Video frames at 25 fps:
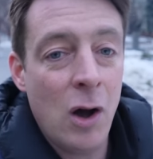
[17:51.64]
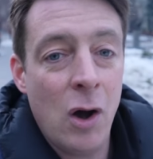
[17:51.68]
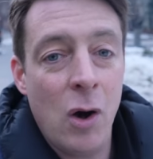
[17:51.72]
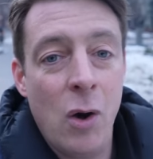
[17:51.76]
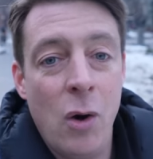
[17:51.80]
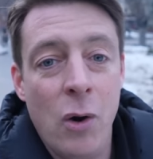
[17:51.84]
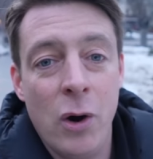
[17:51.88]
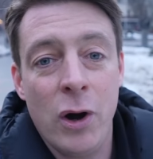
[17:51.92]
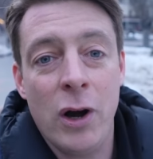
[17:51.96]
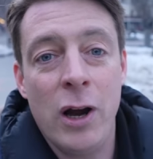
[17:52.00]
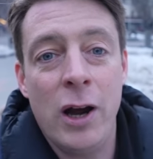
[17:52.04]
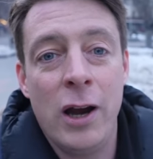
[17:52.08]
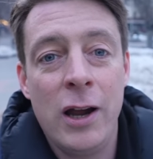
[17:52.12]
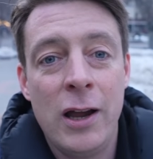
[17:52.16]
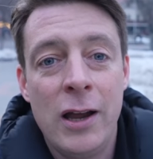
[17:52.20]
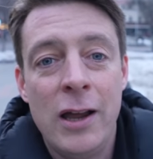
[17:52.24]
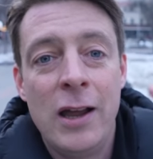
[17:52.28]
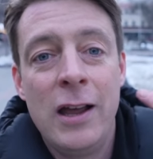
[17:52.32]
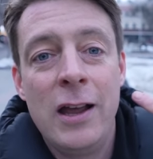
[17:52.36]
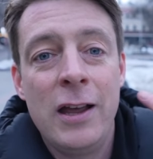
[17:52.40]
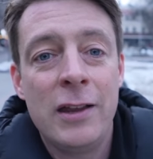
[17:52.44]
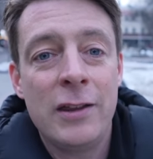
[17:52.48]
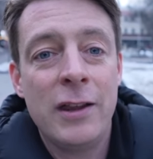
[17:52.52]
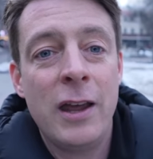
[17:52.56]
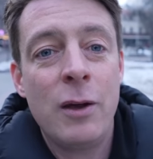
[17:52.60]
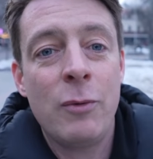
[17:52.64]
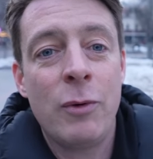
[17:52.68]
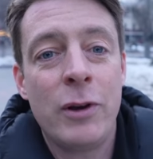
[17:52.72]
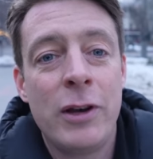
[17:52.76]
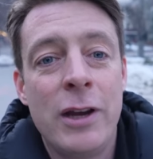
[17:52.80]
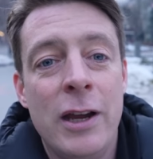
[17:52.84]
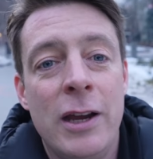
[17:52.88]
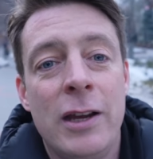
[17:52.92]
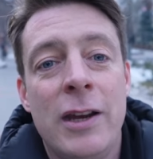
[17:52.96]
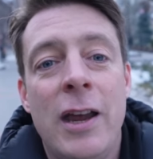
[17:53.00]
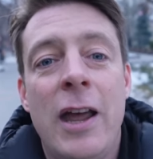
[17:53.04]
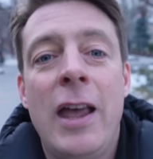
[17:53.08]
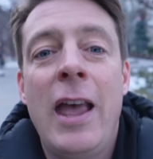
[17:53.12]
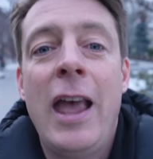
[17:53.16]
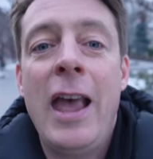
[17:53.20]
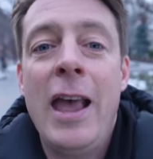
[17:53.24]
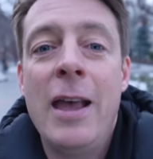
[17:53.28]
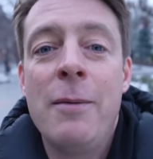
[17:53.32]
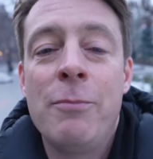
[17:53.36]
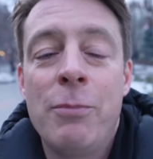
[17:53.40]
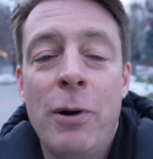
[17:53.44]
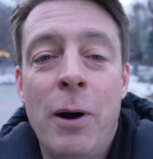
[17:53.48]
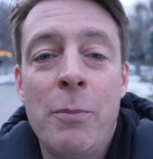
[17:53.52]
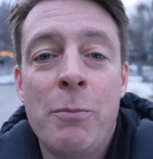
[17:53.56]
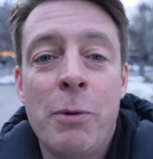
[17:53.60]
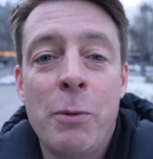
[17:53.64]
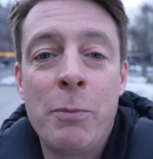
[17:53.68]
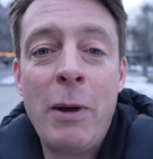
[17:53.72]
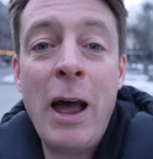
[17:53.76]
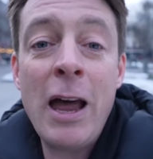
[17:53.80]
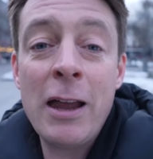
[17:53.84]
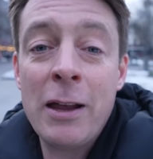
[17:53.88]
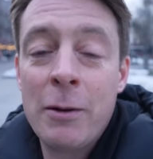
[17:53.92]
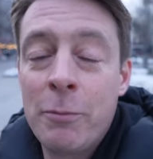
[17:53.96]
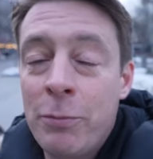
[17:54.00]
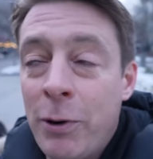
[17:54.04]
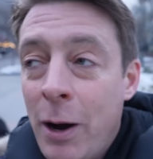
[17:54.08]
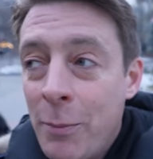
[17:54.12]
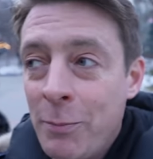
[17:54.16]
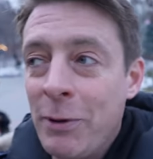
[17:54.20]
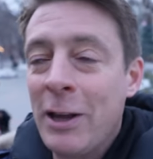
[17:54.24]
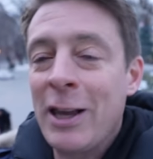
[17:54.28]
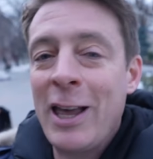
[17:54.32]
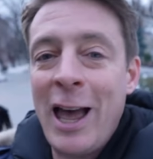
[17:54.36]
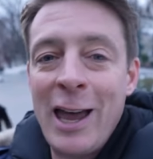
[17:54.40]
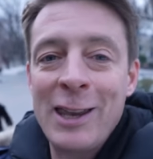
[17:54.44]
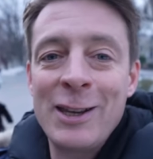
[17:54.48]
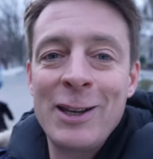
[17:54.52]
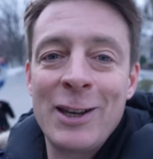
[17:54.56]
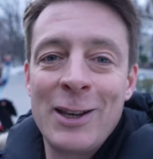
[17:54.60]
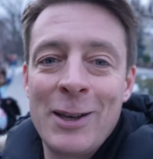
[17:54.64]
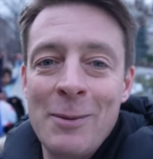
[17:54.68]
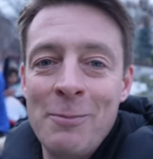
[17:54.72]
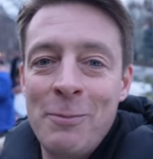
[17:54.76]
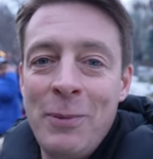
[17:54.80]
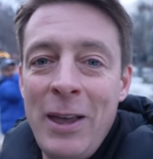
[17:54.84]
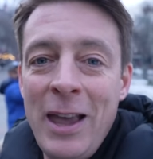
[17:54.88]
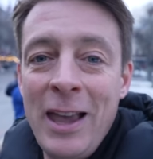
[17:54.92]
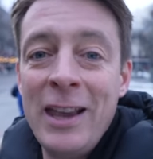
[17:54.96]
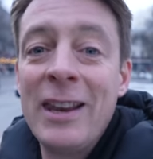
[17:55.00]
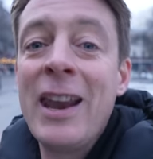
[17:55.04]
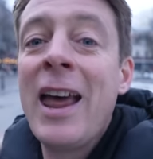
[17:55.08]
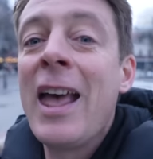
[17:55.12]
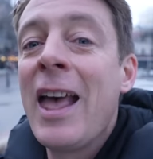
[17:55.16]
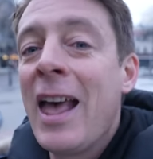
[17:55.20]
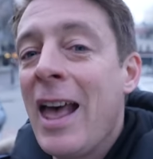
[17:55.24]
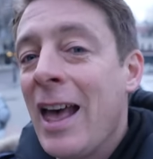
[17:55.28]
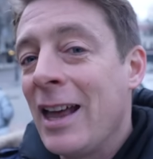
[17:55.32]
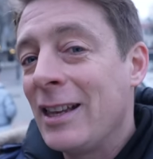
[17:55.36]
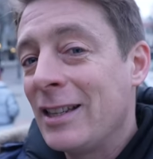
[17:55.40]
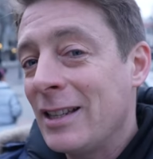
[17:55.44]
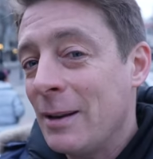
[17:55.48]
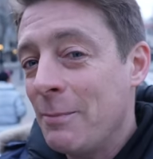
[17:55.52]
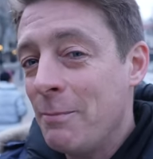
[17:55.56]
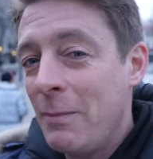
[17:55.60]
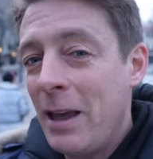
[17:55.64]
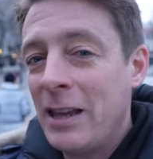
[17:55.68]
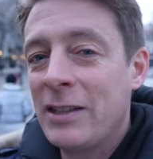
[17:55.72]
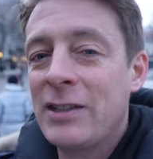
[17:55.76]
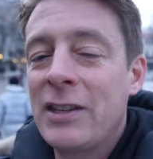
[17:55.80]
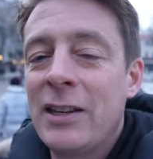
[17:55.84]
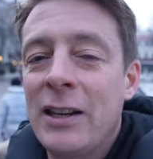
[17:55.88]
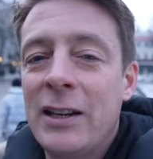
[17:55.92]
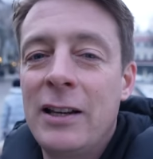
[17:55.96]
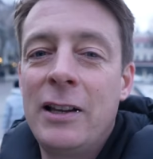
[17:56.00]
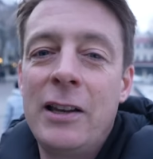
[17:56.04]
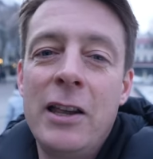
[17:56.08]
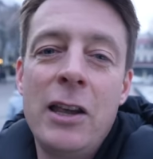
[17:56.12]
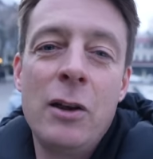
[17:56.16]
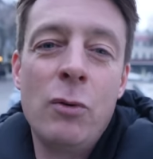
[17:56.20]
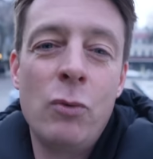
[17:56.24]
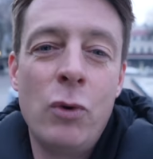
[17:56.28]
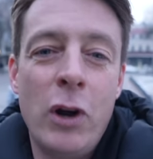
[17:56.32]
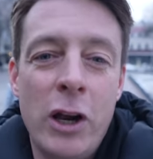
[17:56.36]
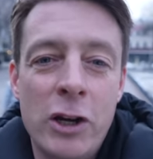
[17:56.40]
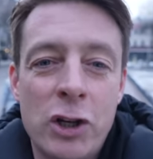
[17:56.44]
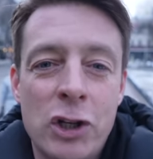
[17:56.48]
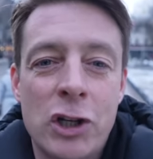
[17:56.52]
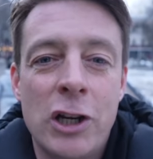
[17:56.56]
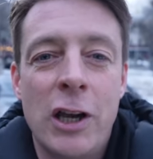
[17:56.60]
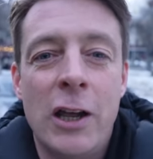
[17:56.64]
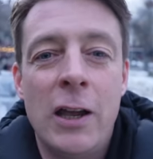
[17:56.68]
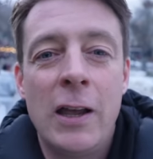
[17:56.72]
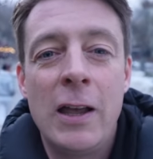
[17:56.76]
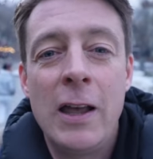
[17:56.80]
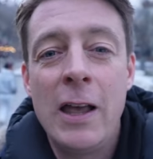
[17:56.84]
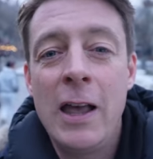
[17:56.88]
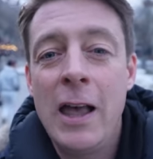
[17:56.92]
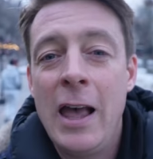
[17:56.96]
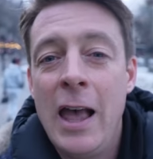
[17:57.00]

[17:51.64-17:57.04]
Or they would need a propaganda campaign domestically in Russia